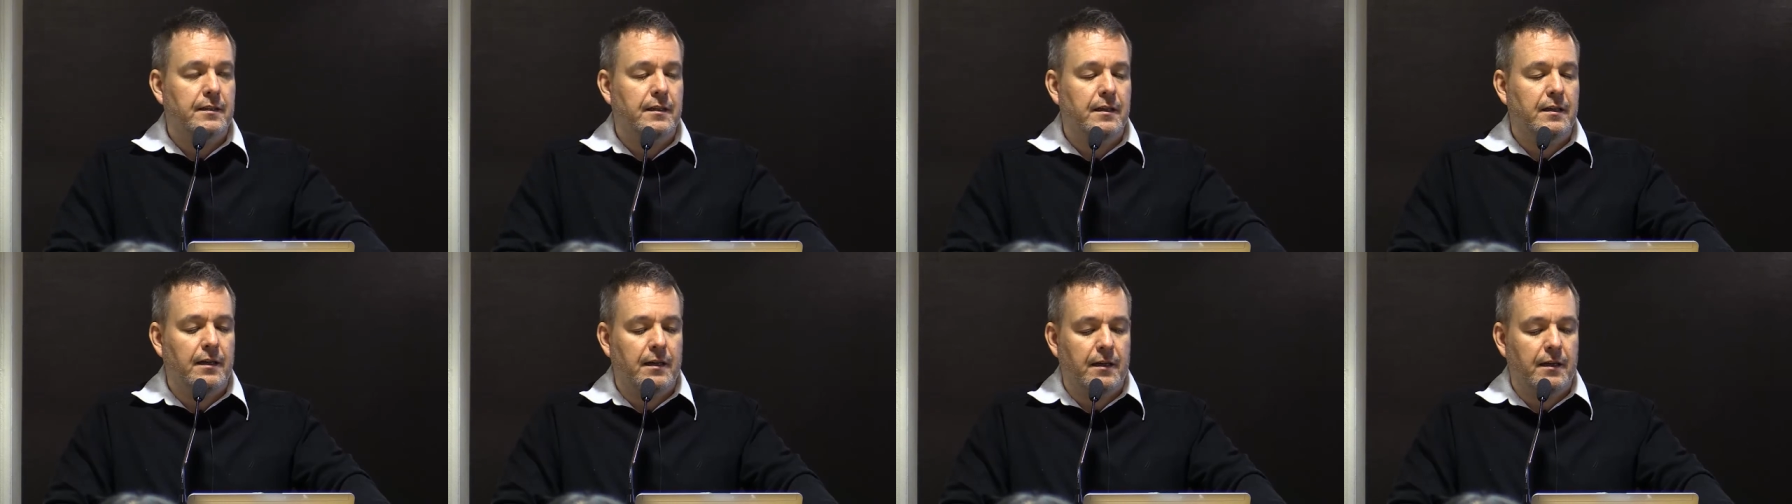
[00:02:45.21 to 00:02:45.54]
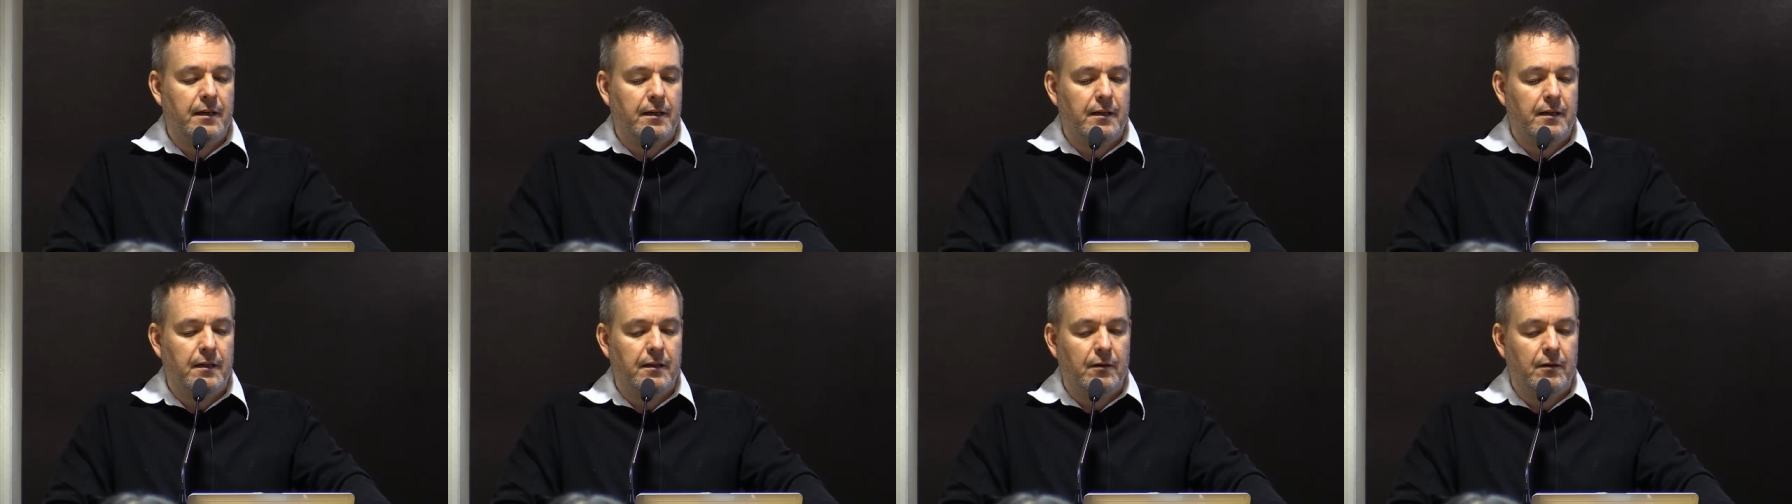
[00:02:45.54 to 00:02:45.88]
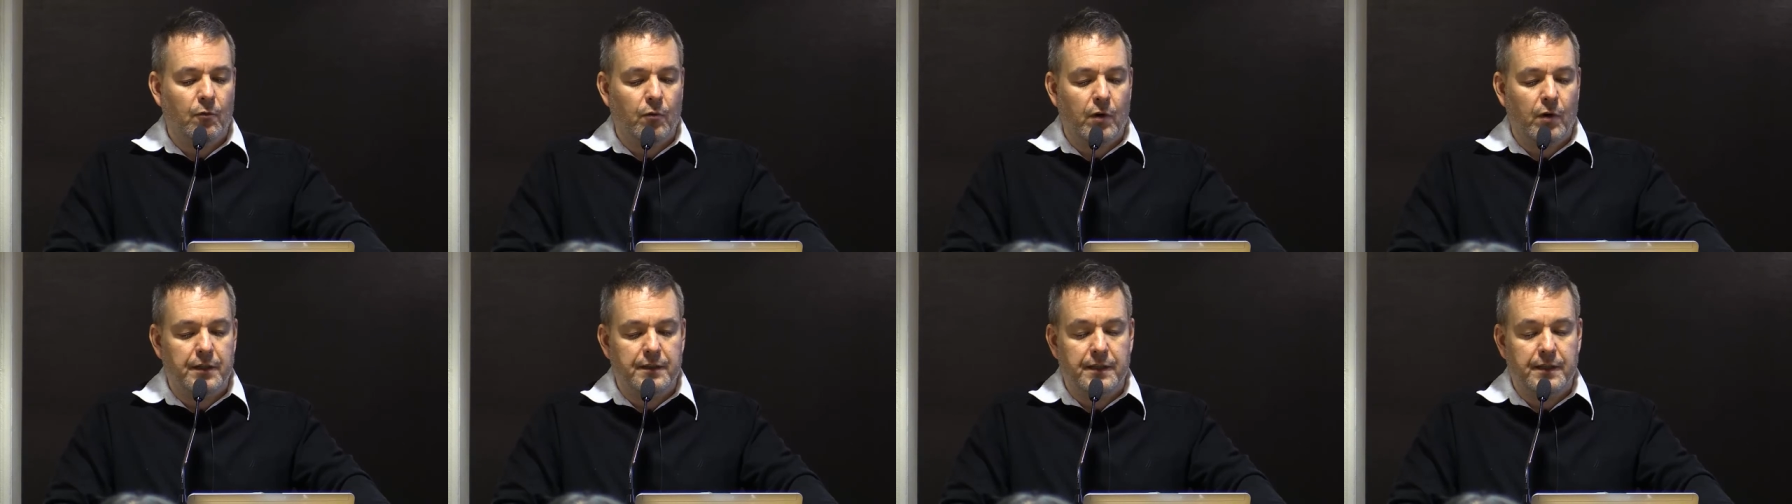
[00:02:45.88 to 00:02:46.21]

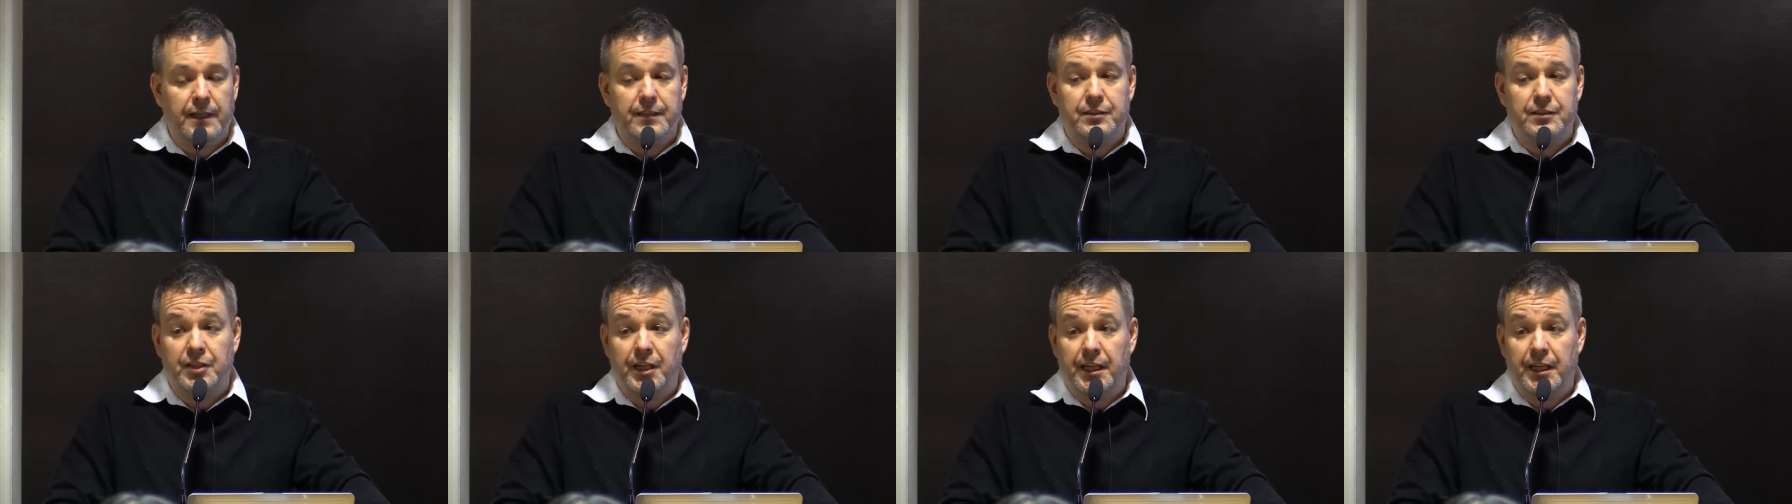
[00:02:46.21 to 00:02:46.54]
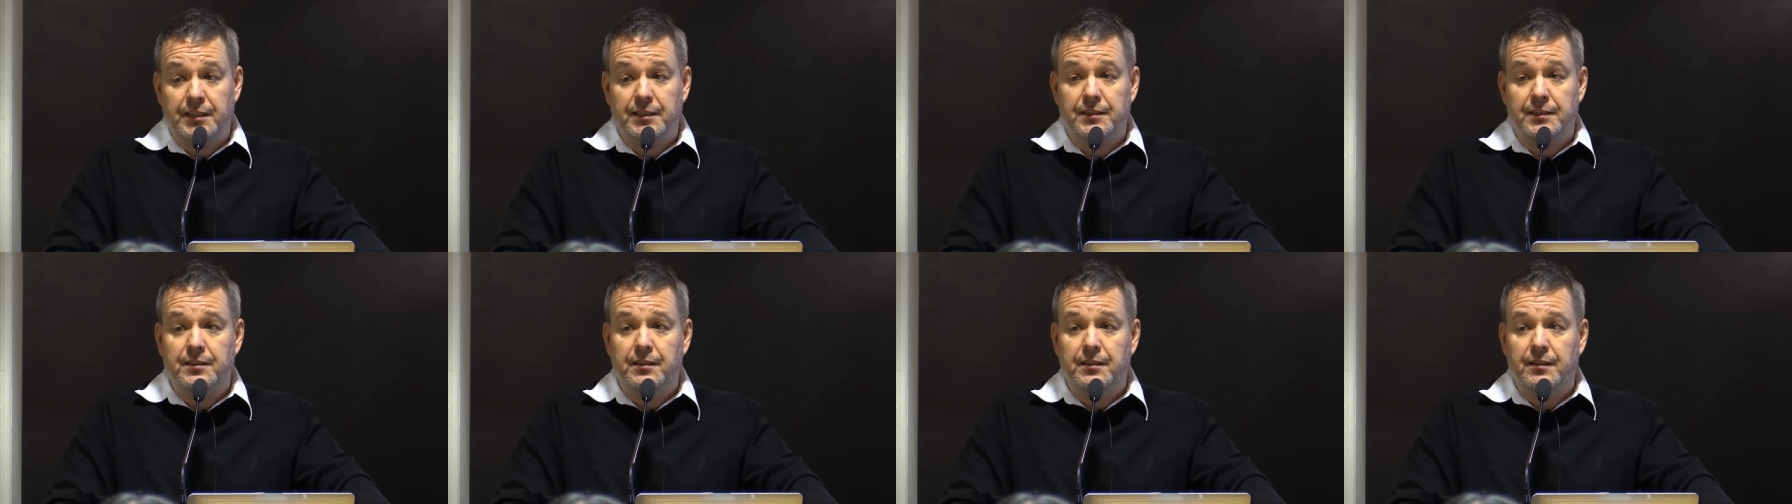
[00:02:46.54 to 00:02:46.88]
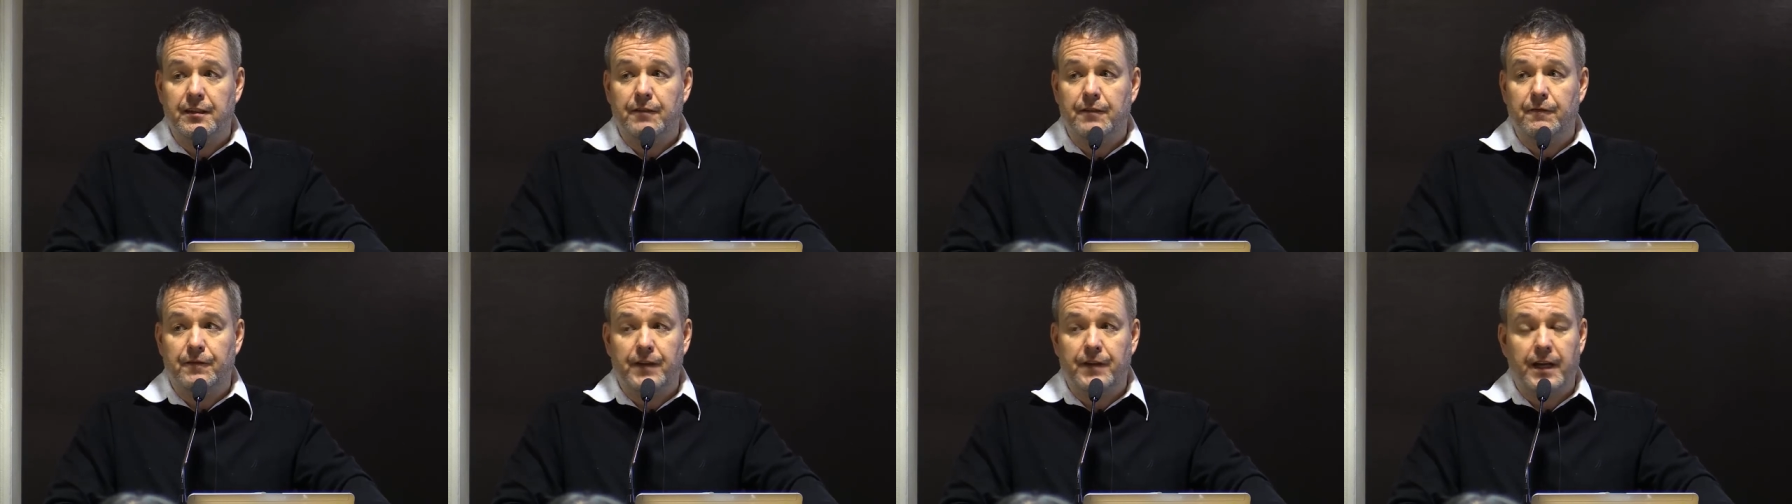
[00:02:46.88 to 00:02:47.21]
that change is going
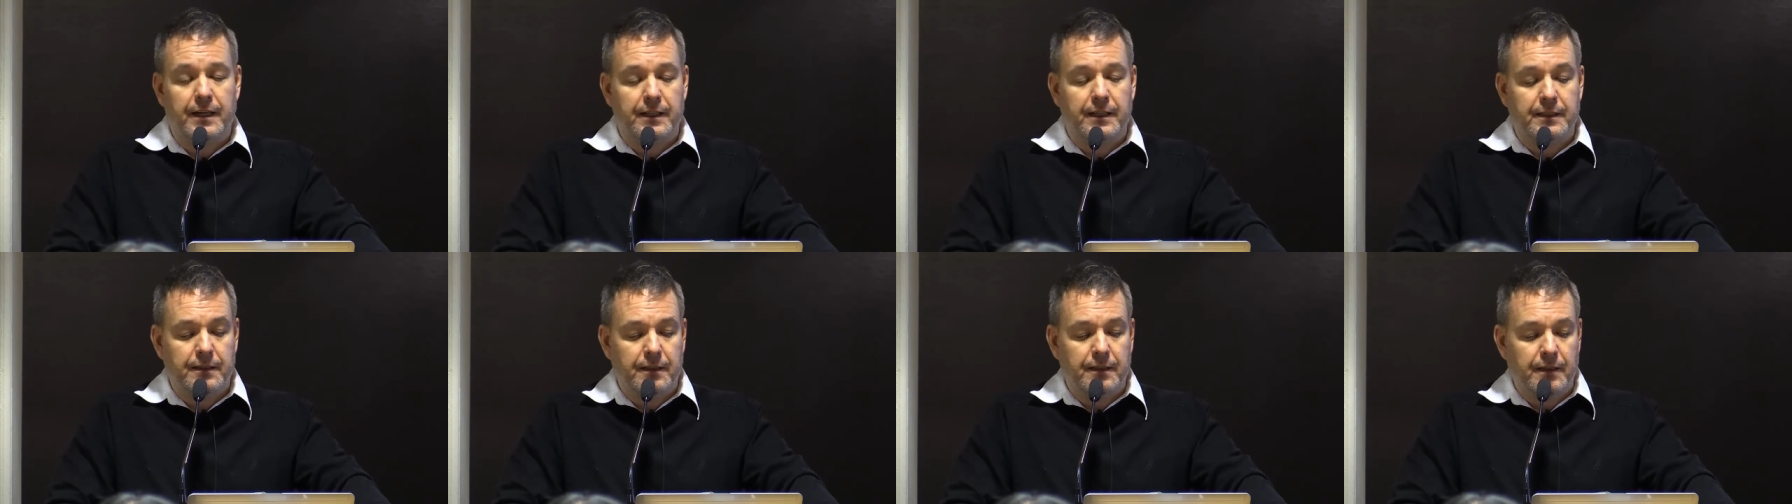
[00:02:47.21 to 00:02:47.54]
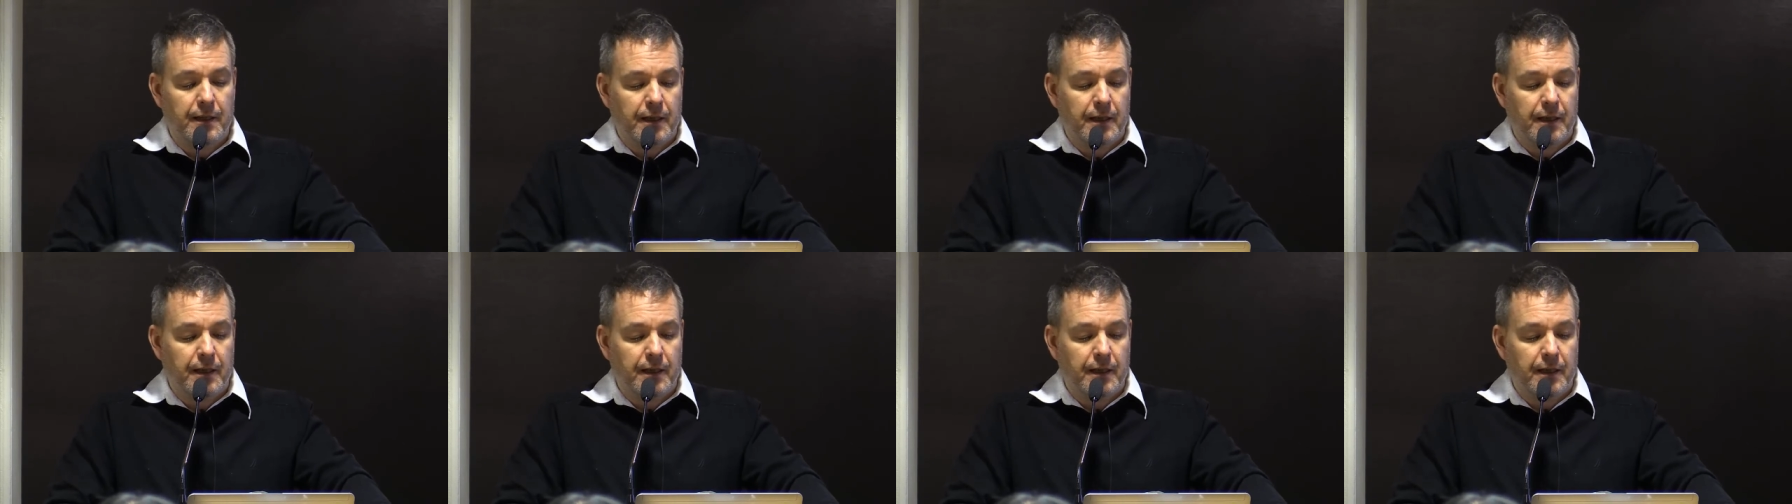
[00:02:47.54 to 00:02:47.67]
to affect.